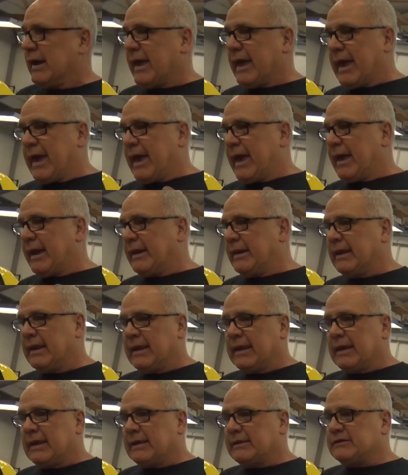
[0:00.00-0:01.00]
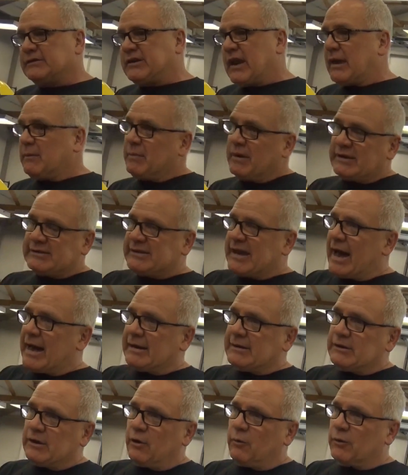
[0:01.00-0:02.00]
And JB's
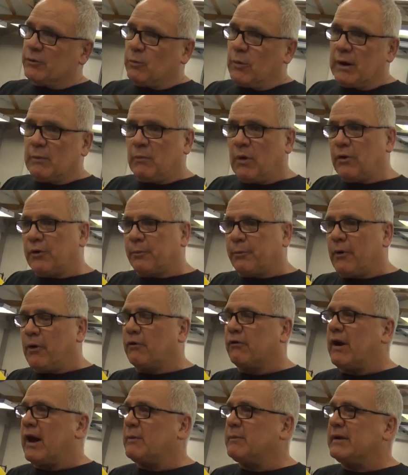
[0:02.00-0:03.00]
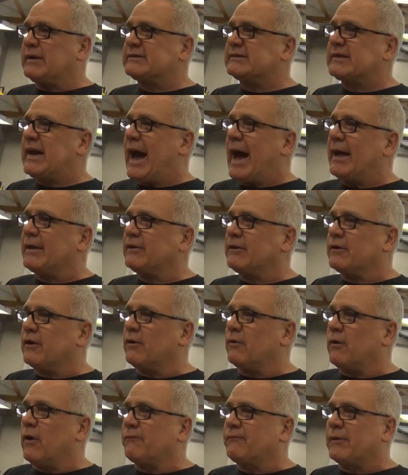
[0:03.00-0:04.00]
got it, with what motor program he's got.
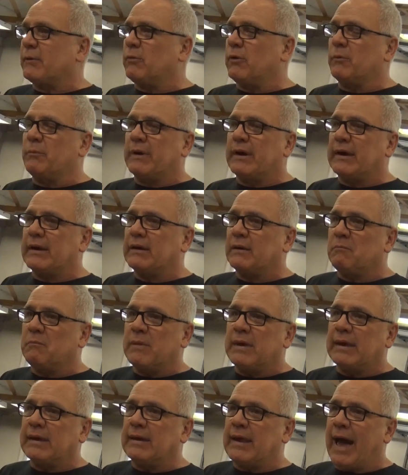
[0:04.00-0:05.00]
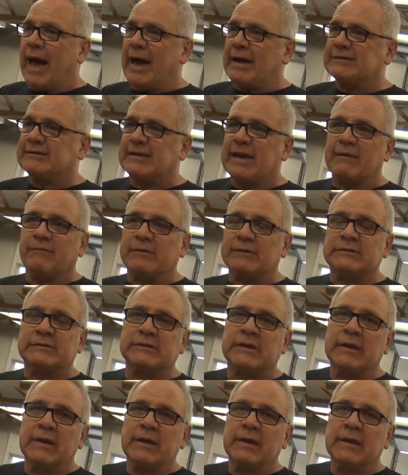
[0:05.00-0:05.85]
Hopefully we'll be in the mid to high 7s